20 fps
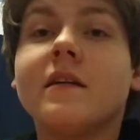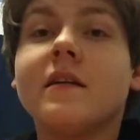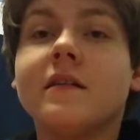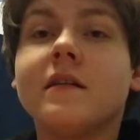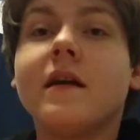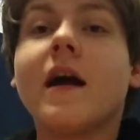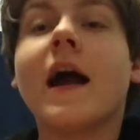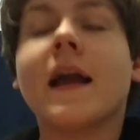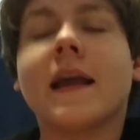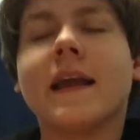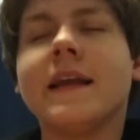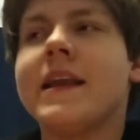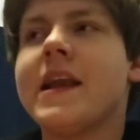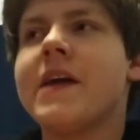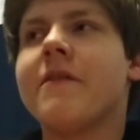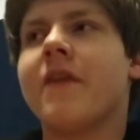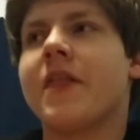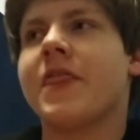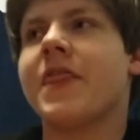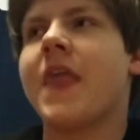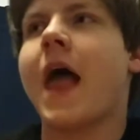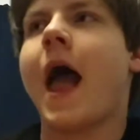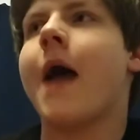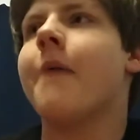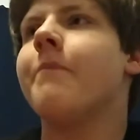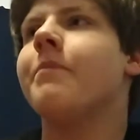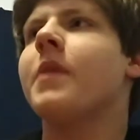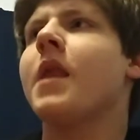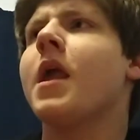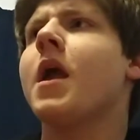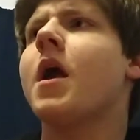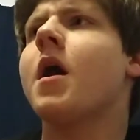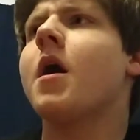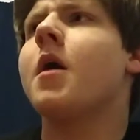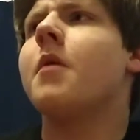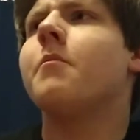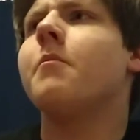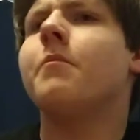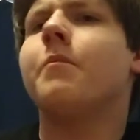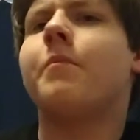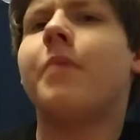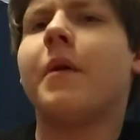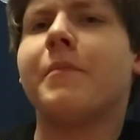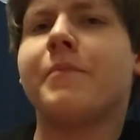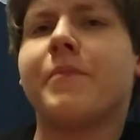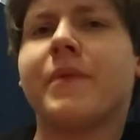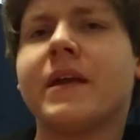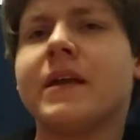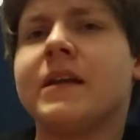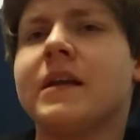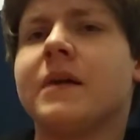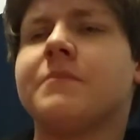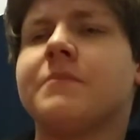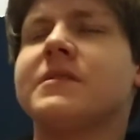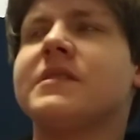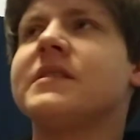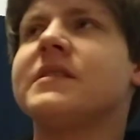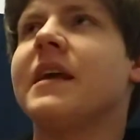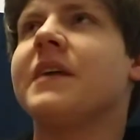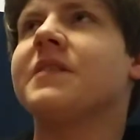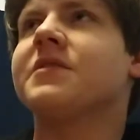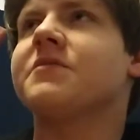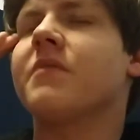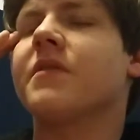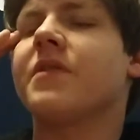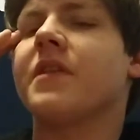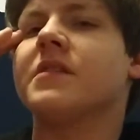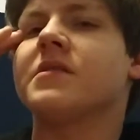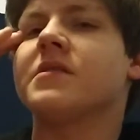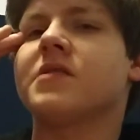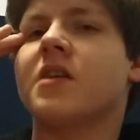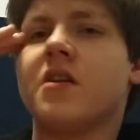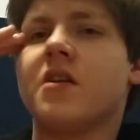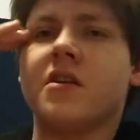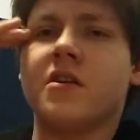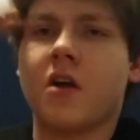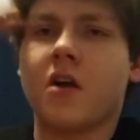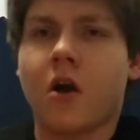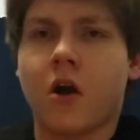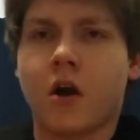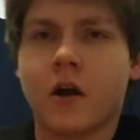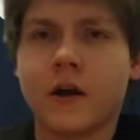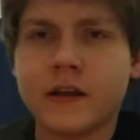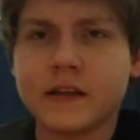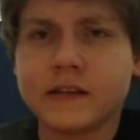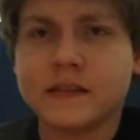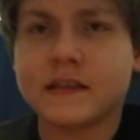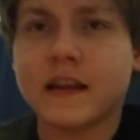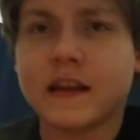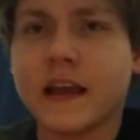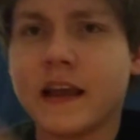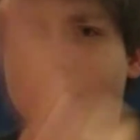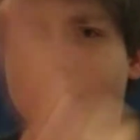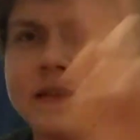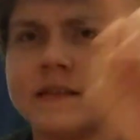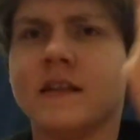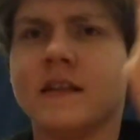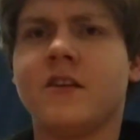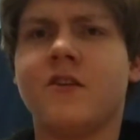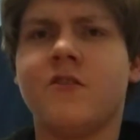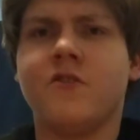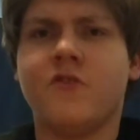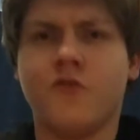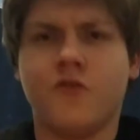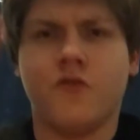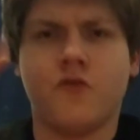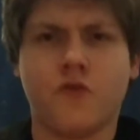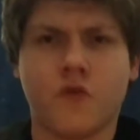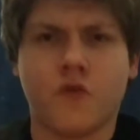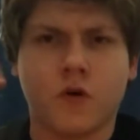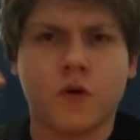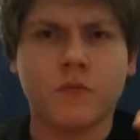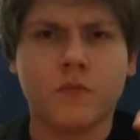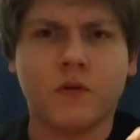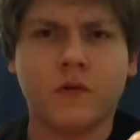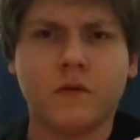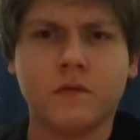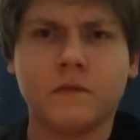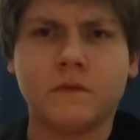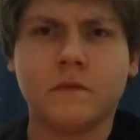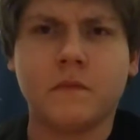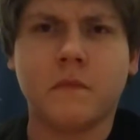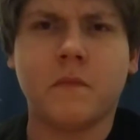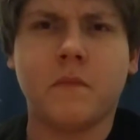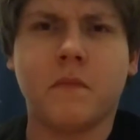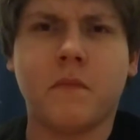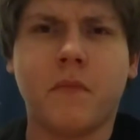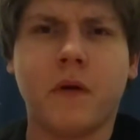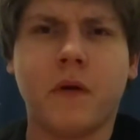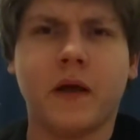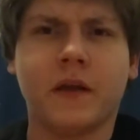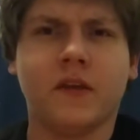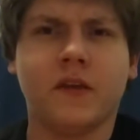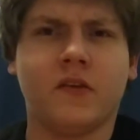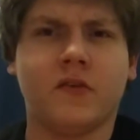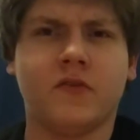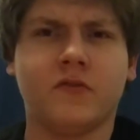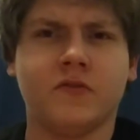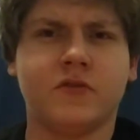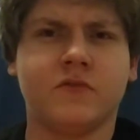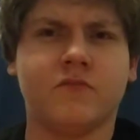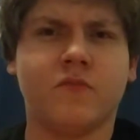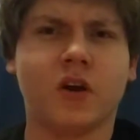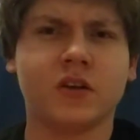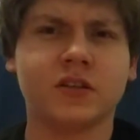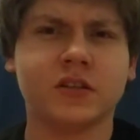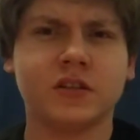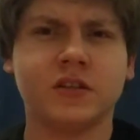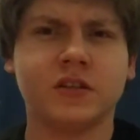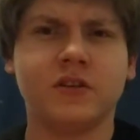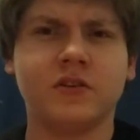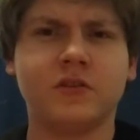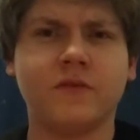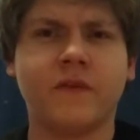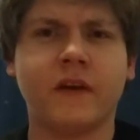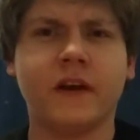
There are some kids out there, or should I say, super fans out there, that would do anything to meet their favorite artist.